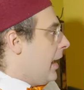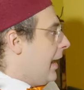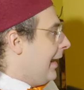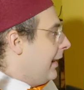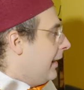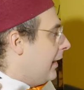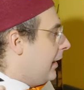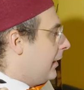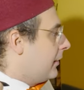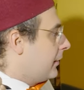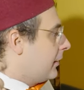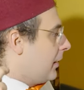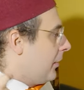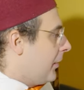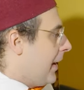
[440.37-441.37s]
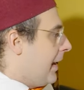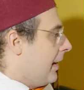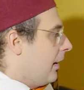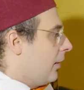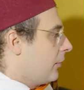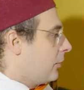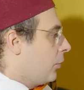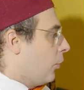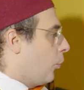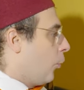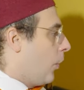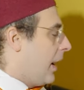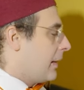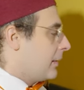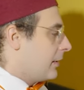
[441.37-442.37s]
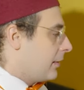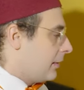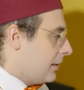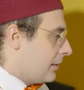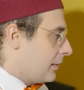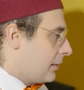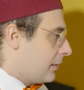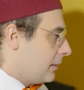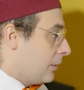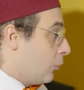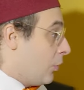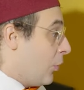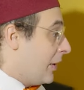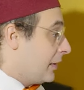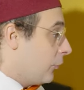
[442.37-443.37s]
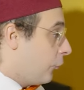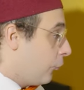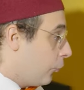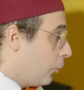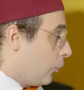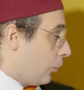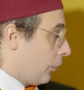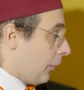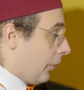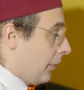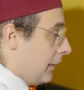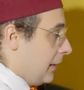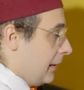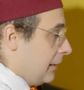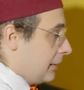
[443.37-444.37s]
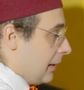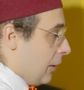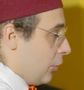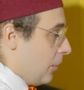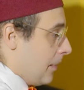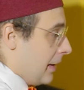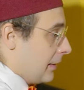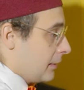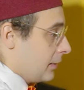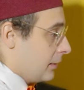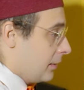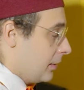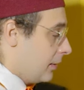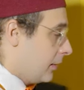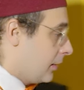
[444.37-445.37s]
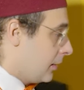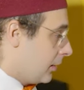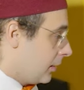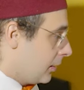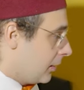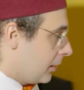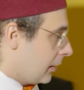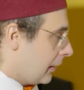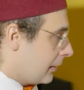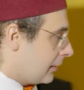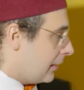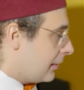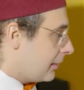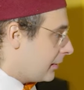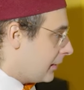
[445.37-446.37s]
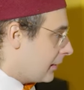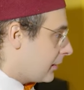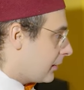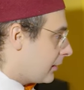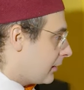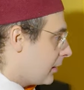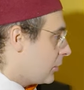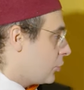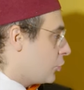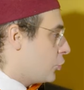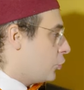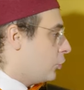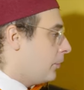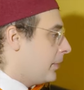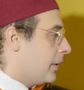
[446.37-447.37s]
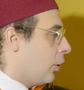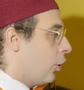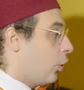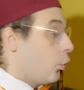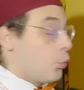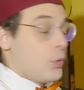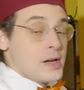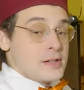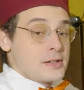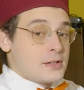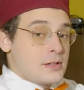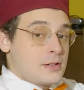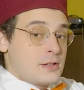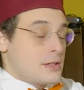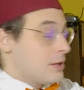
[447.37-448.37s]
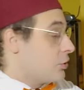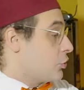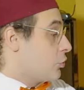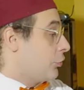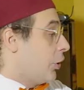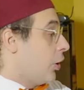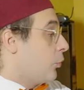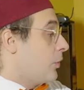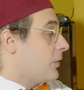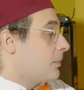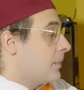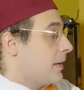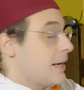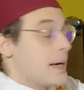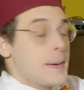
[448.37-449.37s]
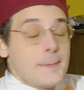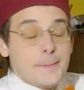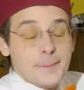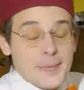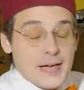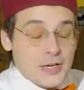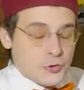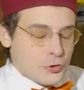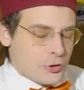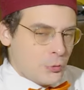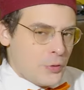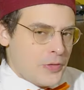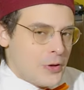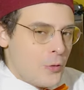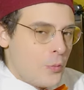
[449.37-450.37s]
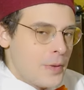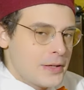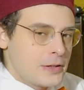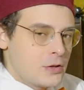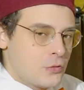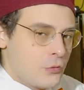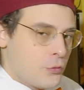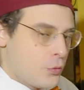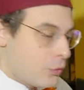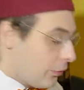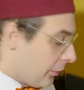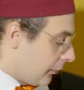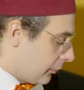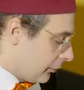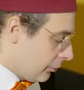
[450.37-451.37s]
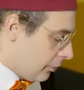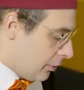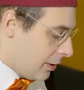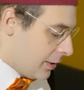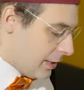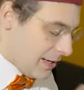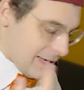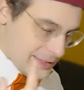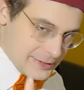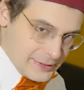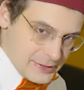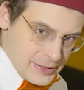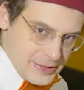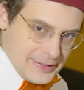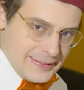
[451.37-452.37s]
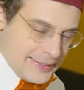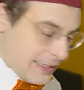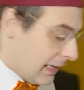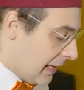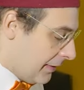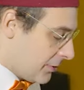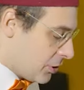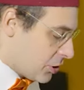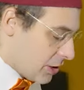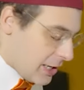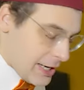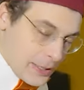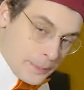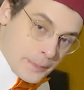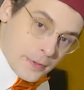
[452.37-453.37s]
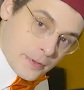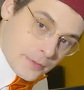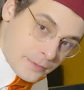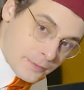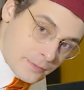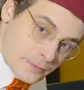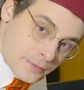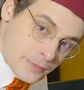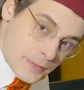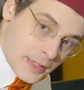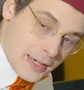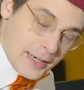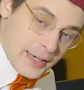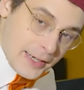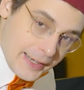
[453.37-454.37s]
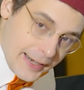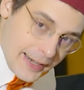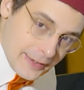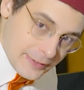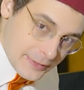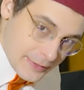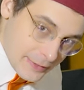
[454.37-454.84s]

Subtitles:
And then, so when the sixth, when the fourth is augmented, the sixth should always be major. With the augmented fourth, so C, F sharp, and